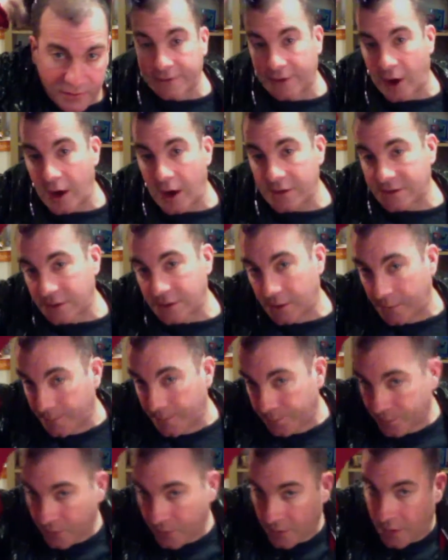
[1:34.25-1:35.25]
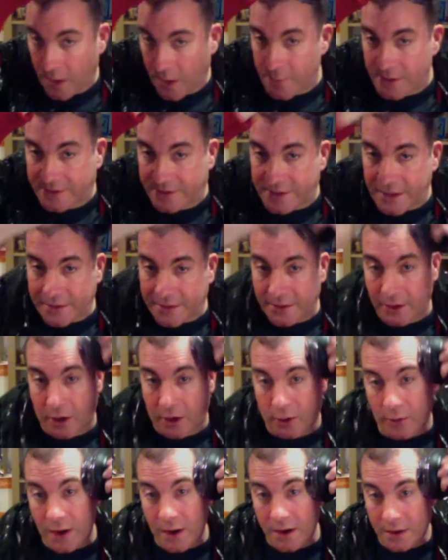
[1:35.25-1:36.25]
this. Awesome. I'm addicted
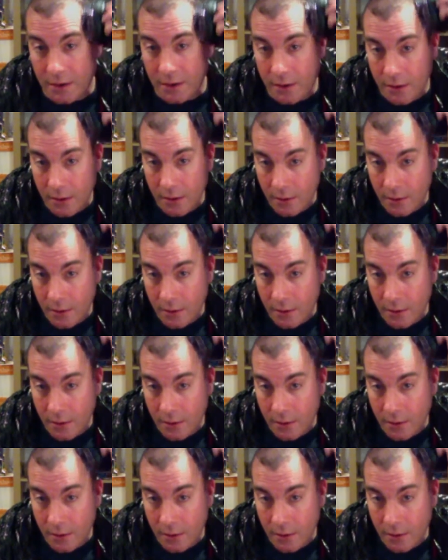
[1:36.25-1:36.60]
already.